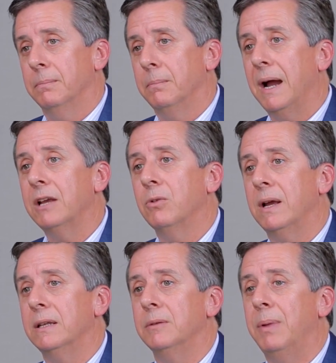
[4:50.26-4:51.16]

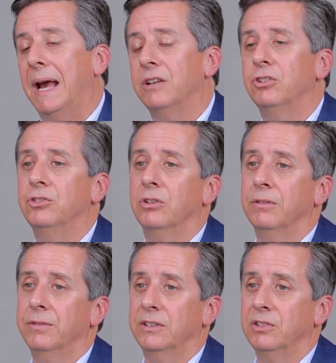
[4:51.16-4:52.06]
migrated batches
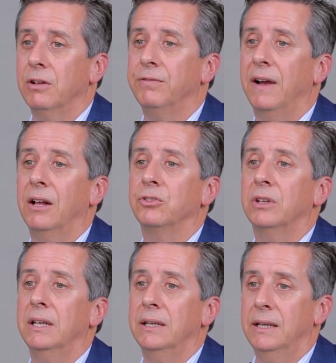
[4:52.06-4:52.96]
of Excel files
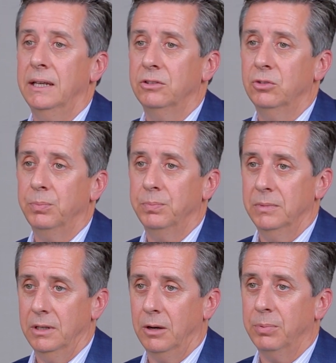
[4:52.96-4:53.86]
into
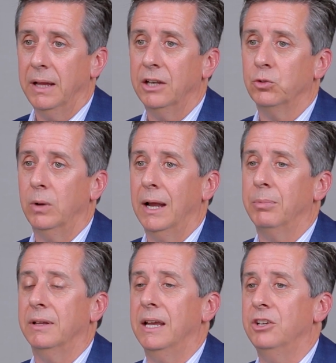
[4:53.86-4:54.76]
our Planisware
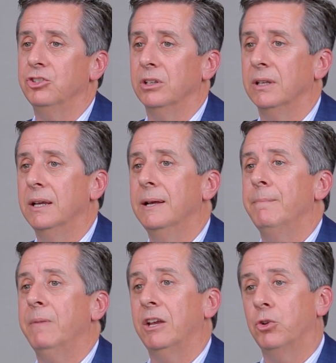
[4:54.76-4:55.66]
application
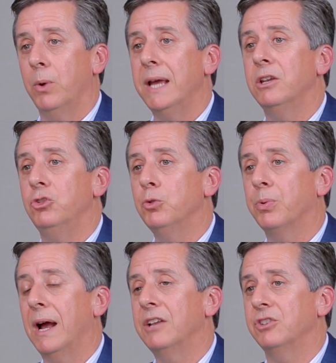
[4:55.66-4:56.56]
and created new
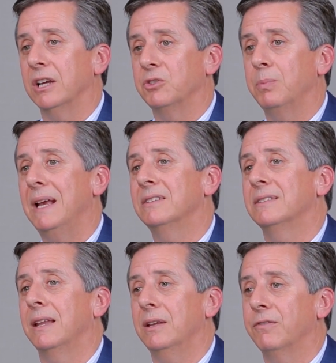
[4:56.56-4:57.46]
projects based
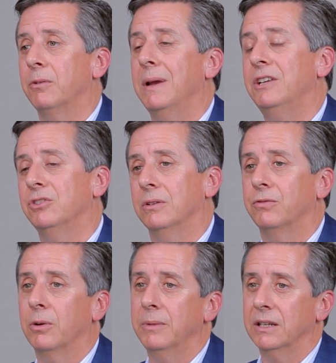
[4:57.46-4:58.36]
on the information
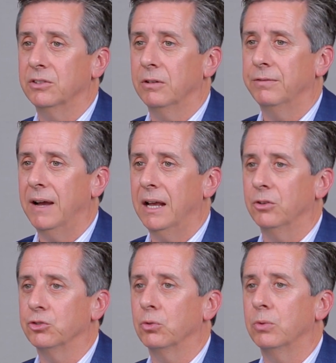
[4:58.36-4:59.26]
from the Excel
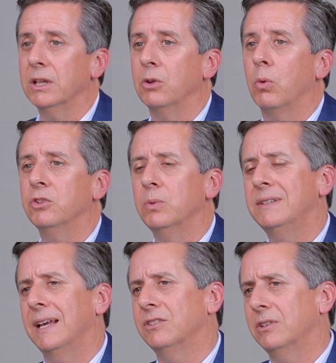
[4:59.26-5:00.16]
files. So really, once we
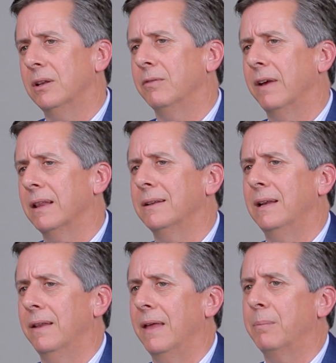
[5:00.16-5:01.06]
tested and
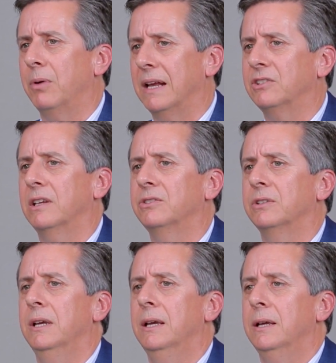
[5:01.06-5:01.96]
validated that process,
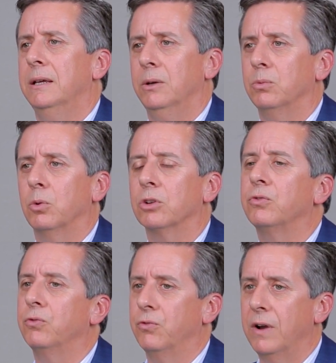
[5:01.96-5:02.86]
it worked
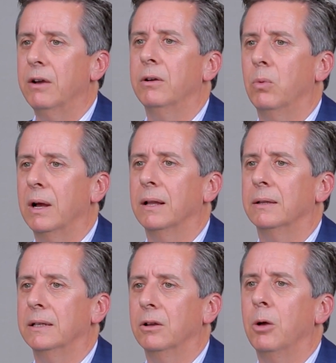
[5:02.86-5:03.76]
very well
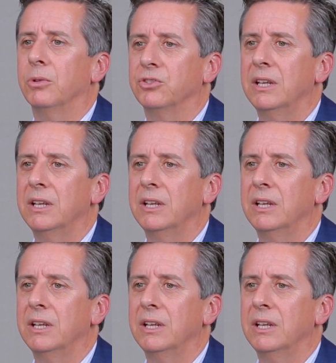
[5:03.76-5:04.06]
and almost